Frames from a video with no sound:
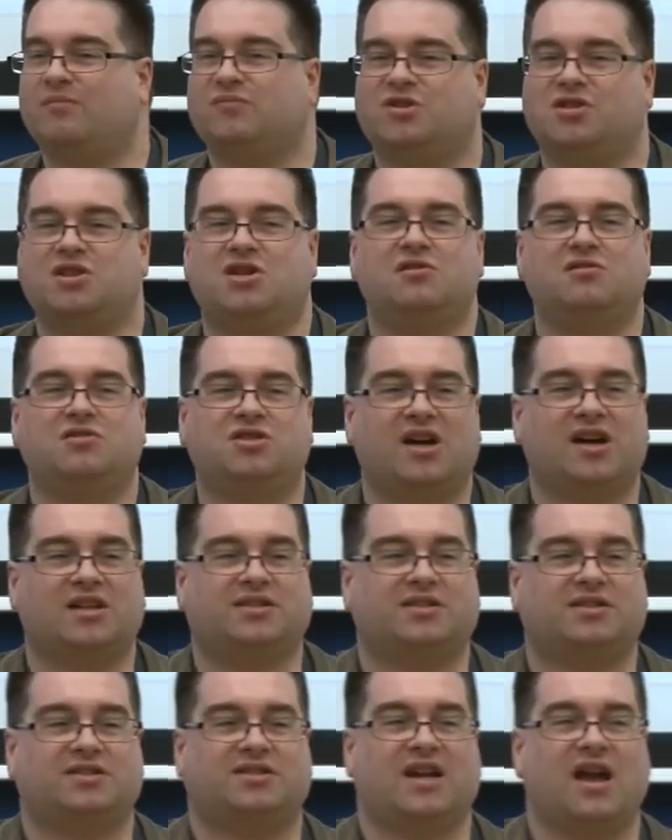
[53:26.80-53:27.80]
Do you
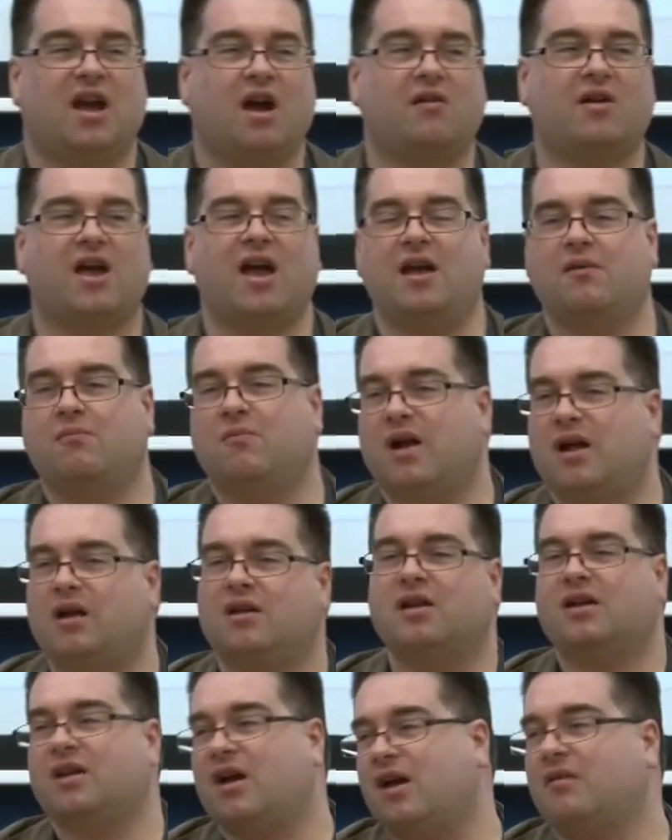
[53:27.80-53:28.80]
just say, okay, well,
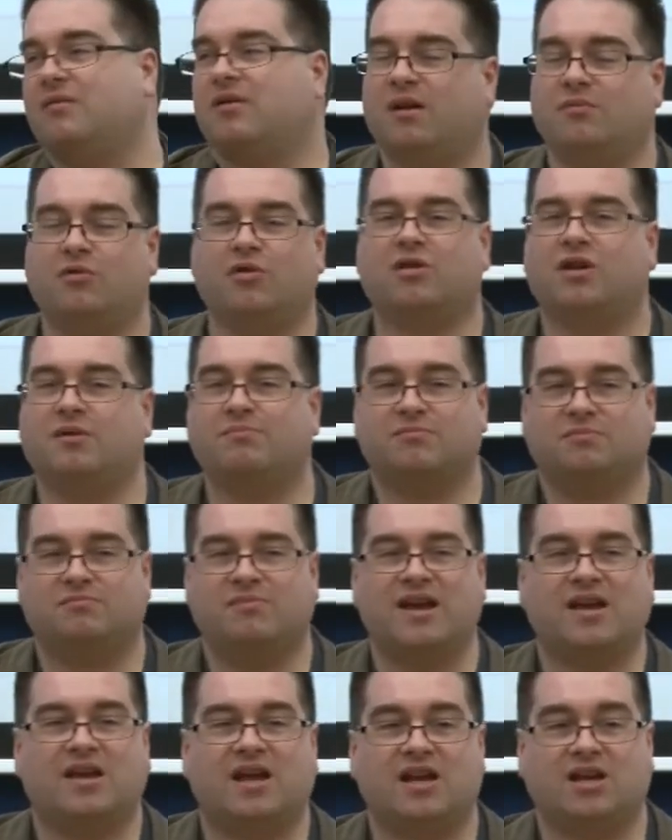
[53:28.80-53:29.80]
I'm not going to
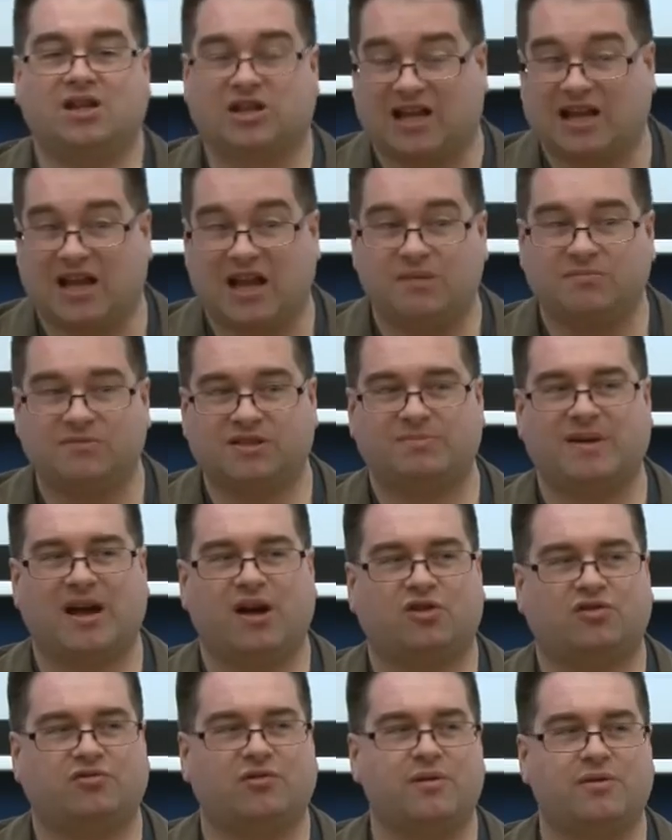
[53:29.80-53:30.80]
make any claims
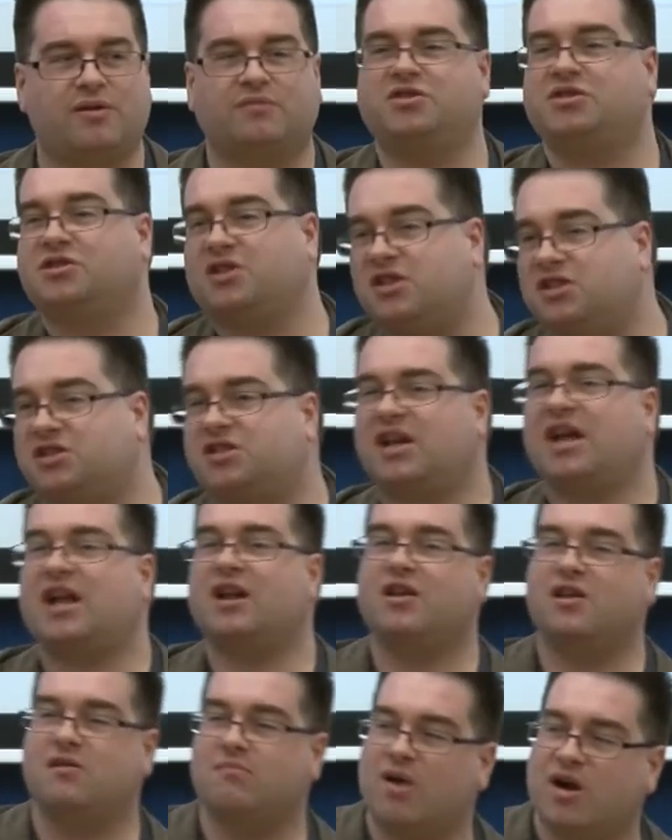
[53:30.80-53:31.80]
about truth. I'm just going to tell
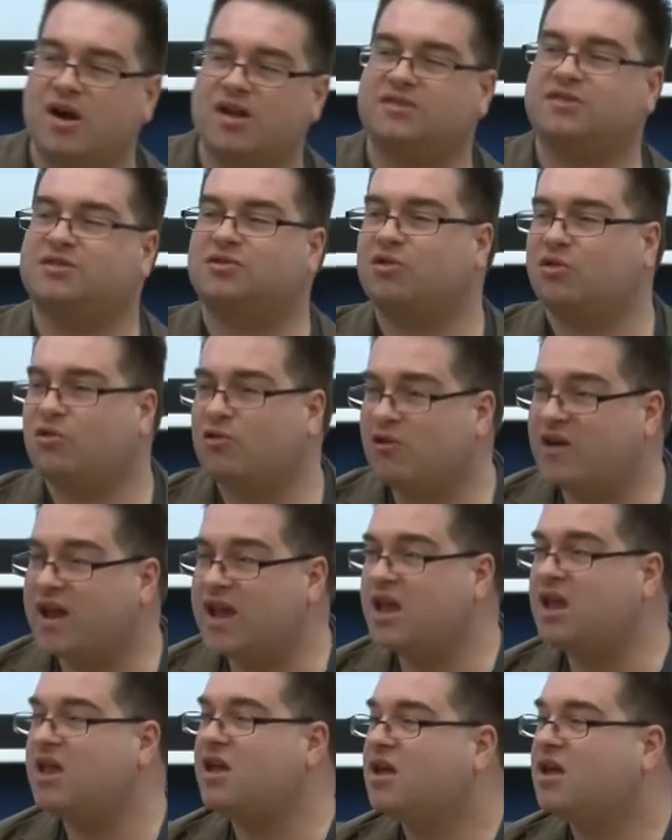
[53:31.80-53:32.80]
you my story?